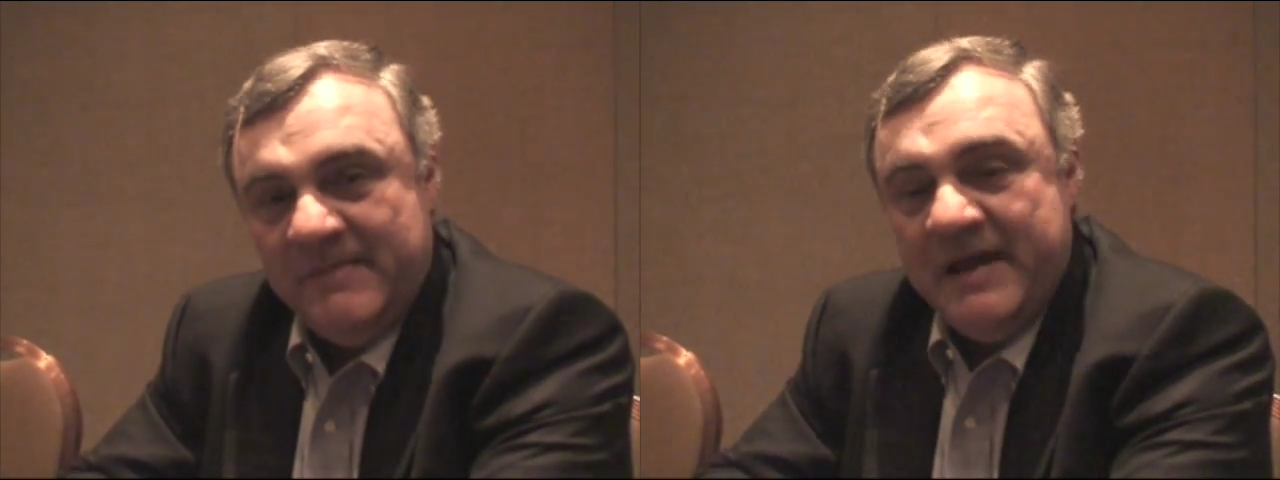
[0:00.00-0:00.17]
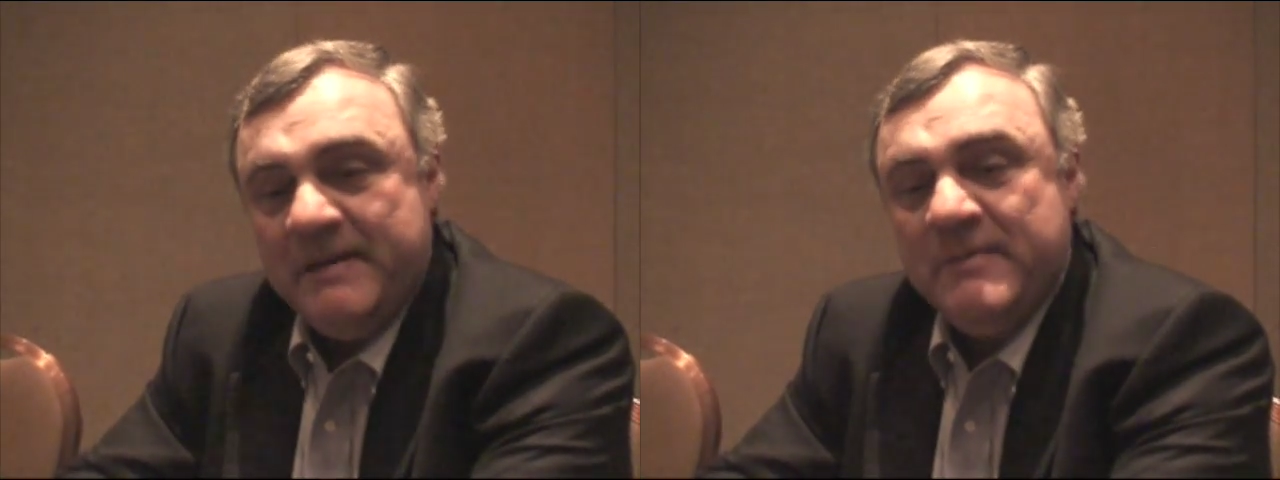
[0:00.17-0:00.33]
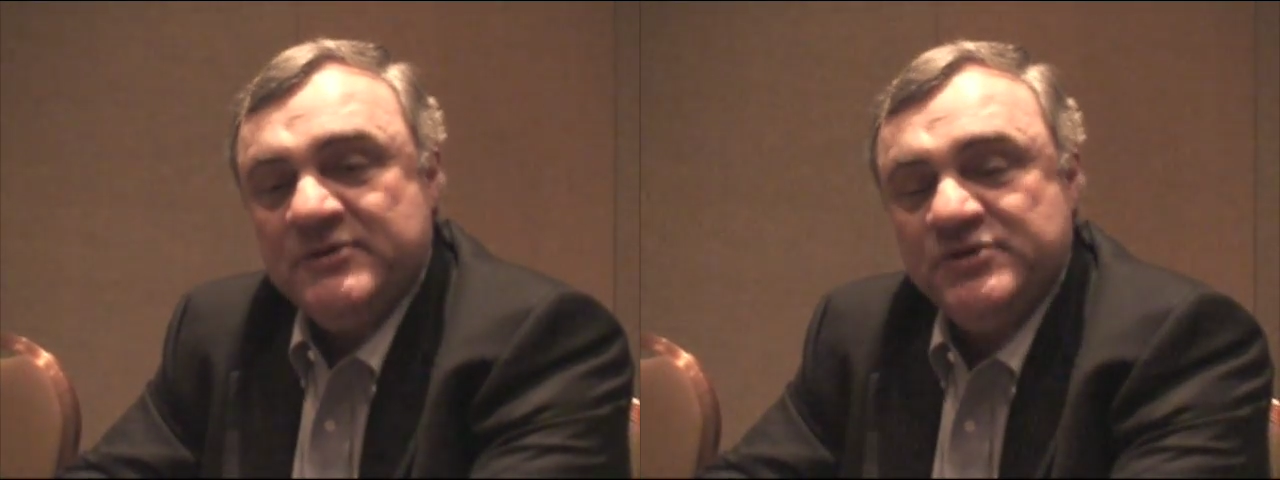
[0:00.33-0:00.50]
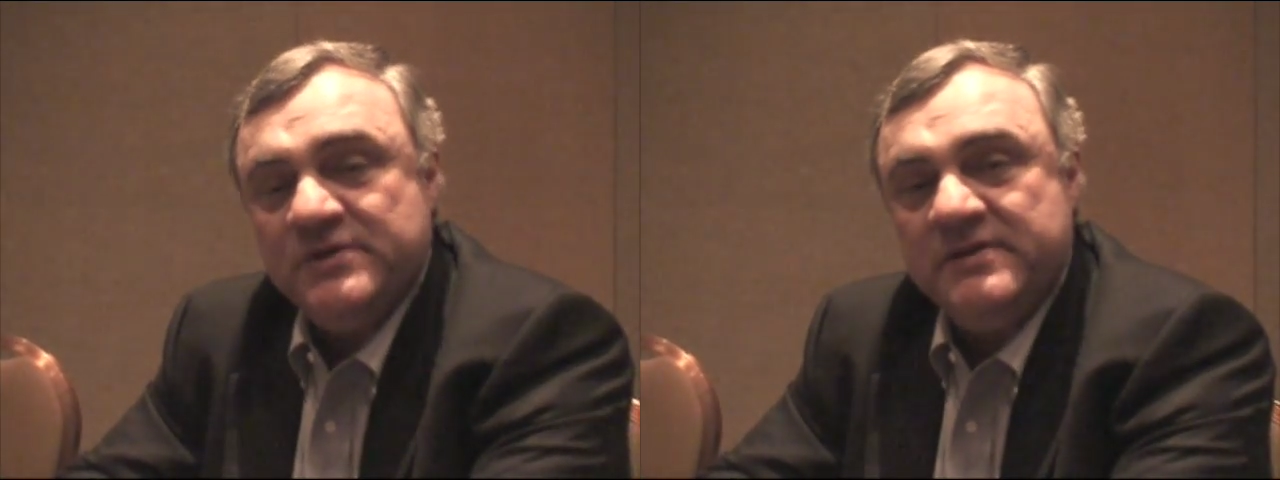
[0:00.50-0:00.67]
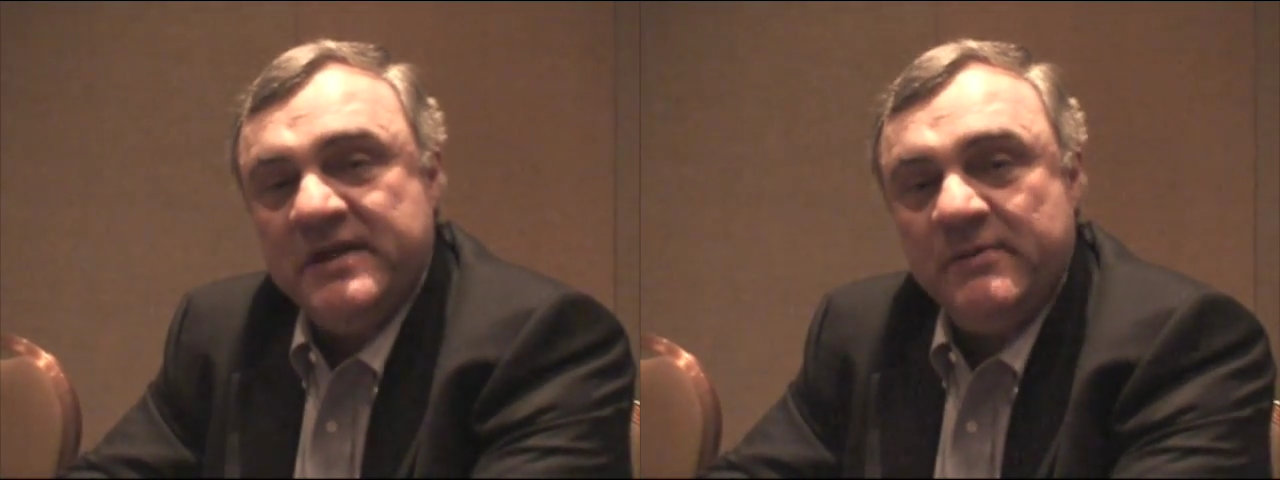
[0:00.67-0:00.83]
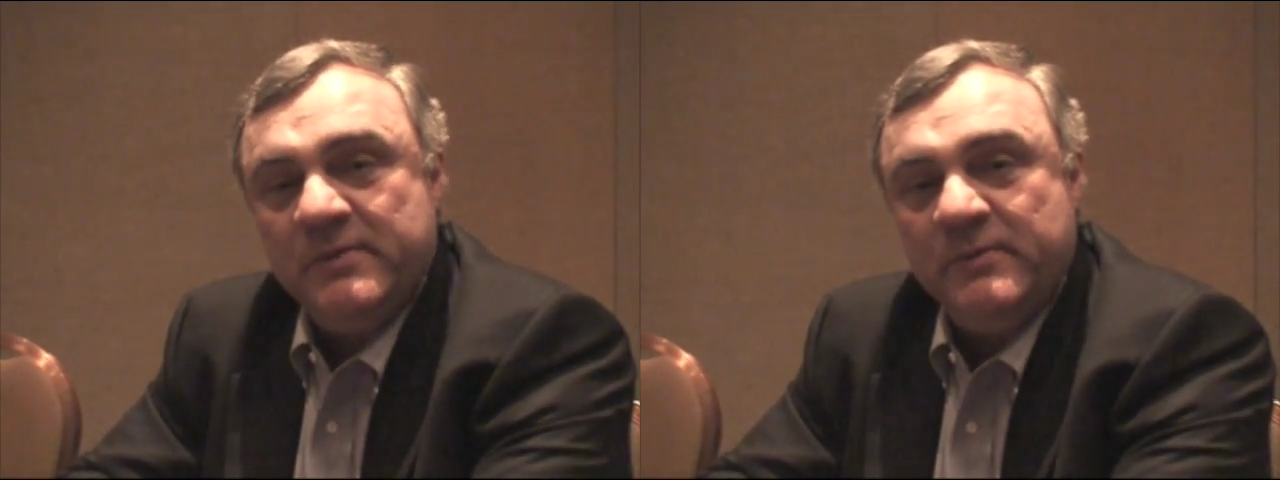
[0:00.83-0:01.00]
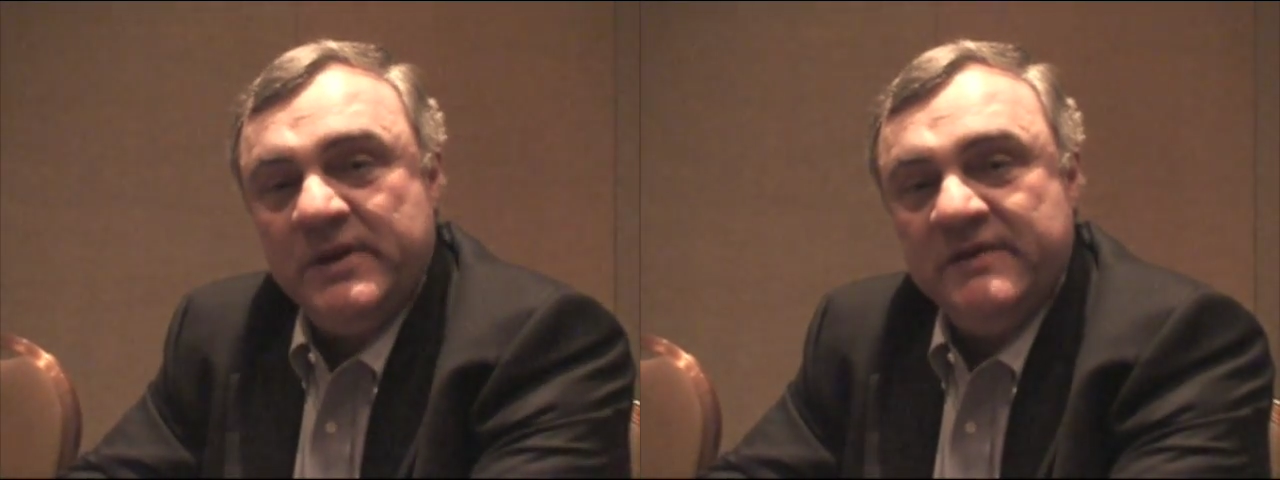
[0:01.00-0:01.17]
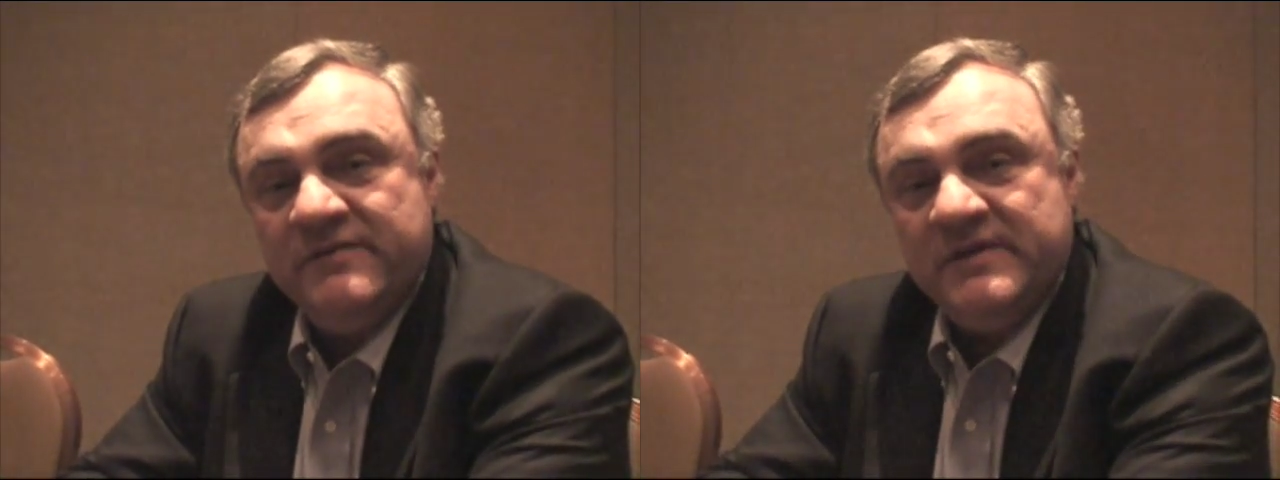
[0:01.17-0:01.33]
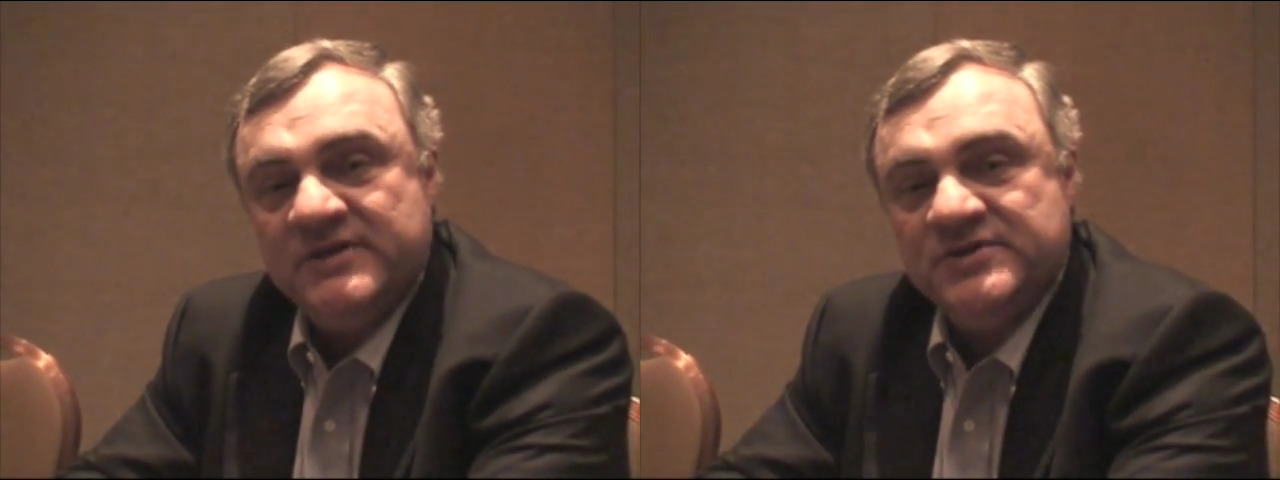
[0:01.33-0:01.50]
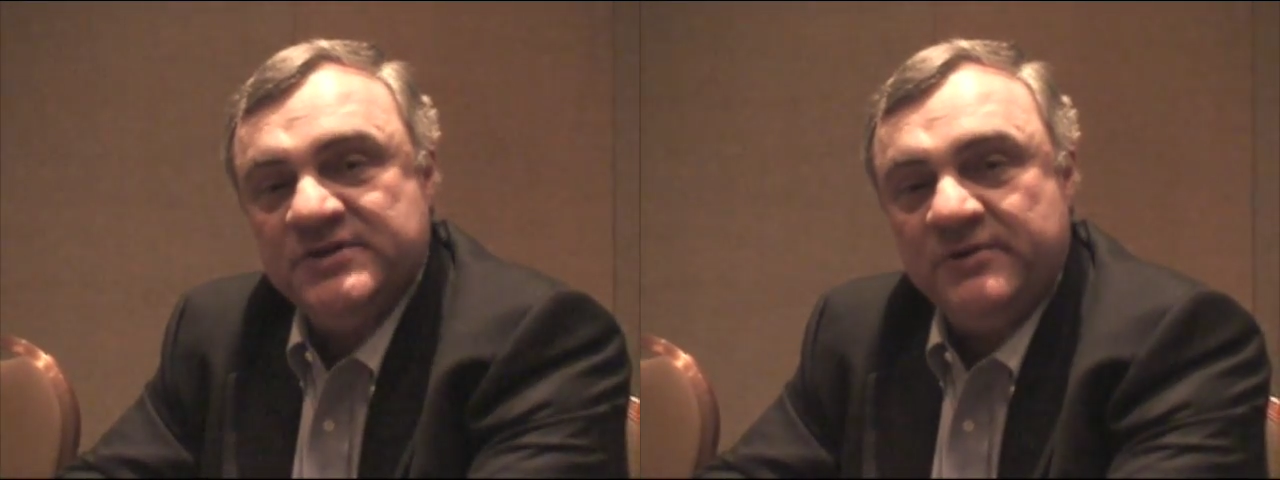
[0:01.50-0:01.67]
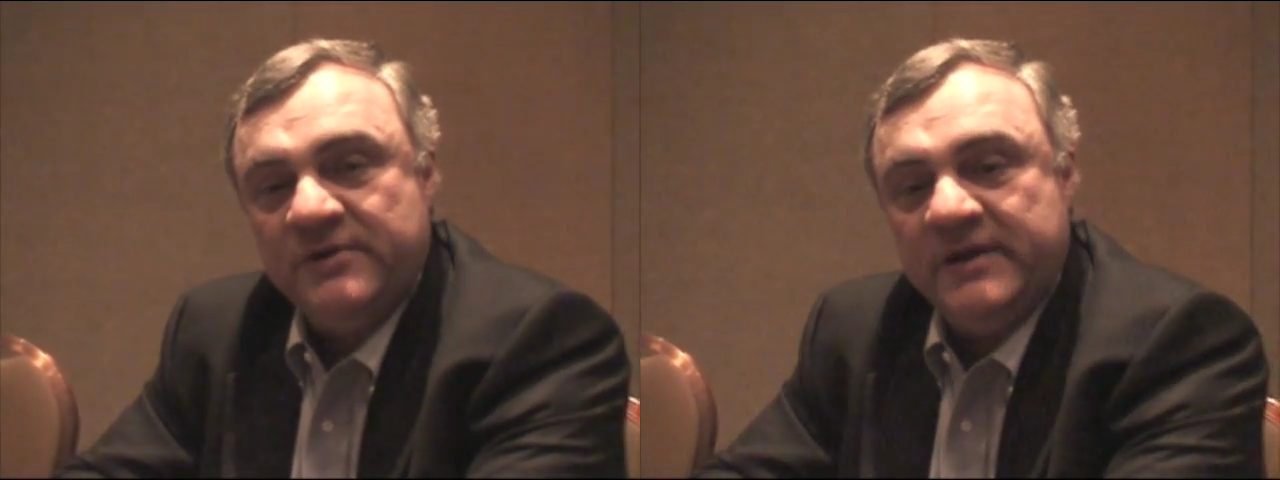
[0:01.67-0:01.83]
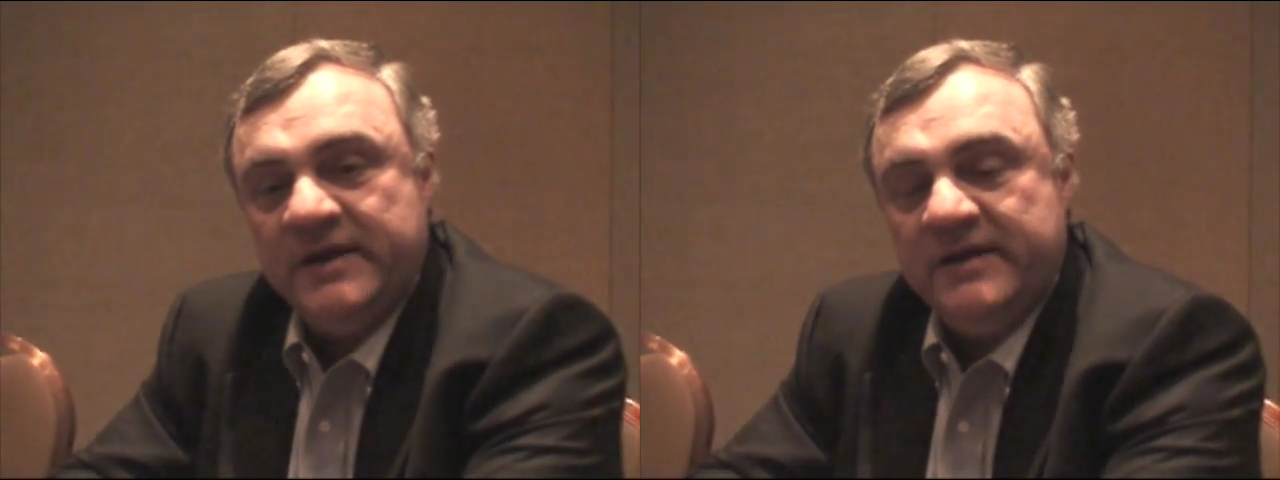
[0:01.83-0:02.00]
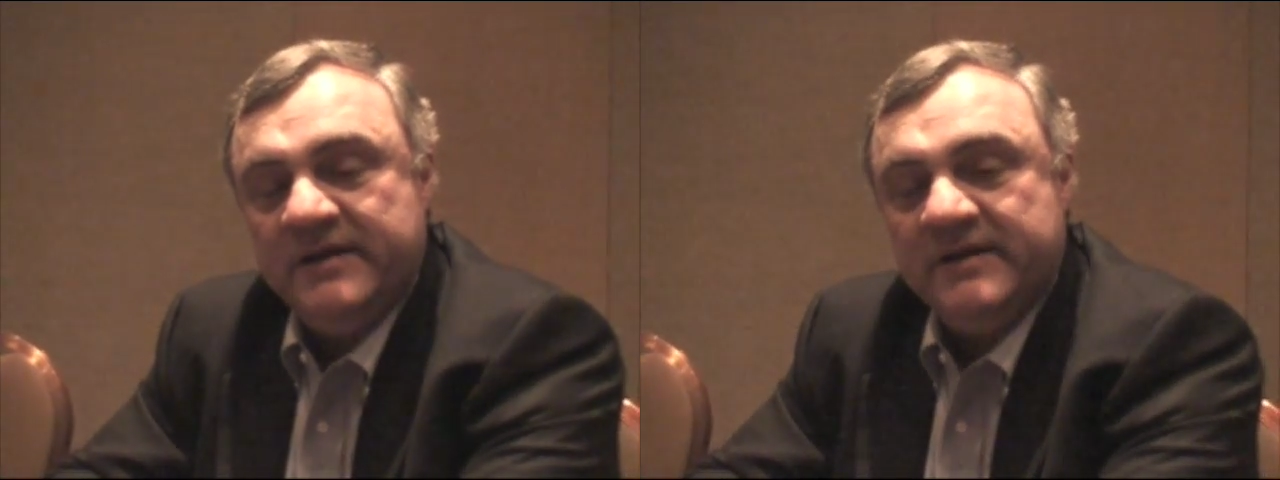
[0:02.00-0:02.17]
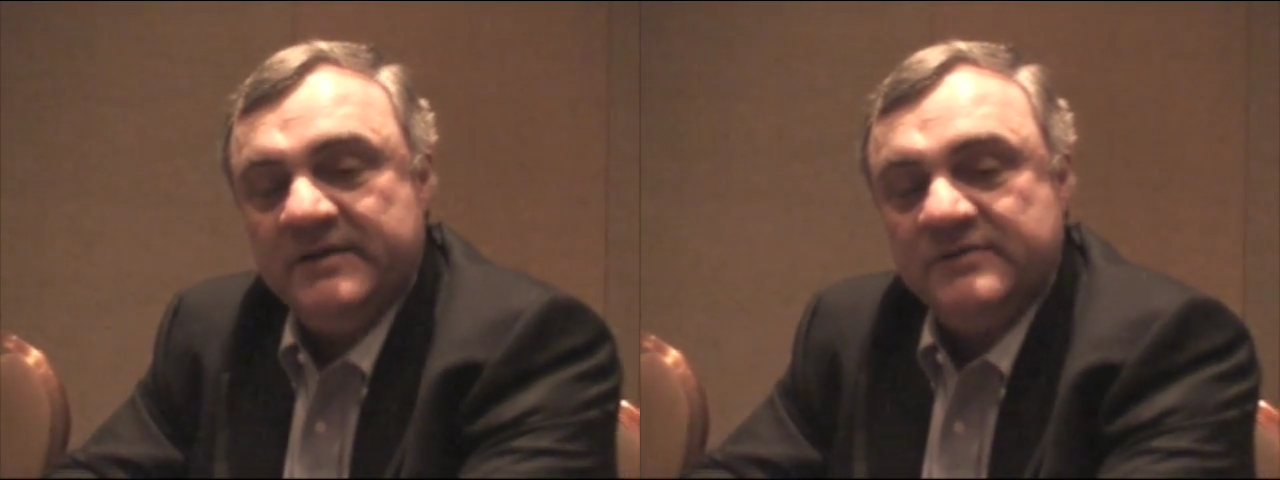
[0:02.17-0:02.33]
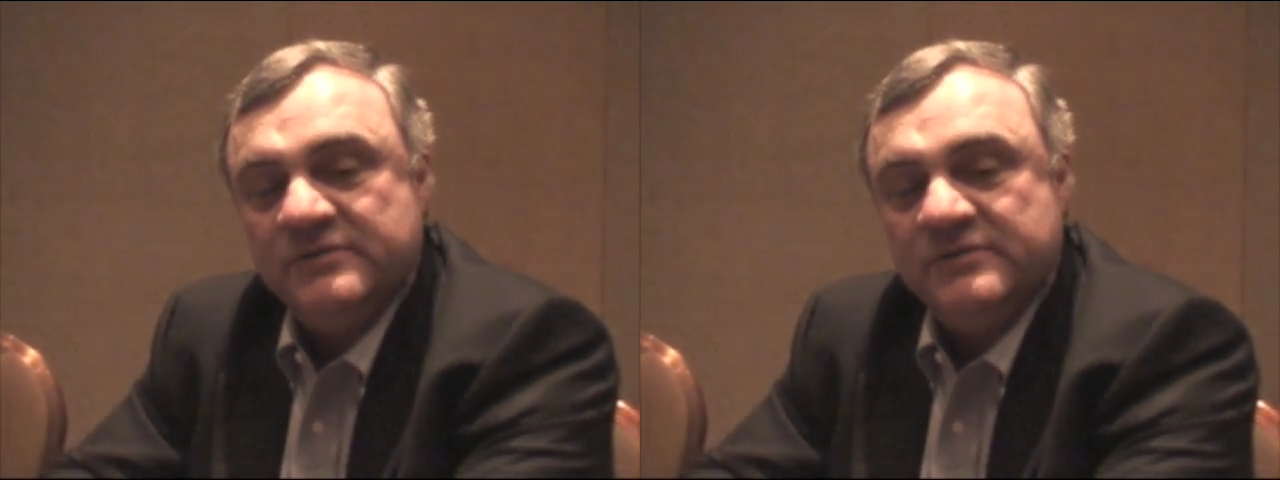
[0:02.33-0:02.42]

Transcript: Yeah, and I'm not sure that they would even necessarily uh,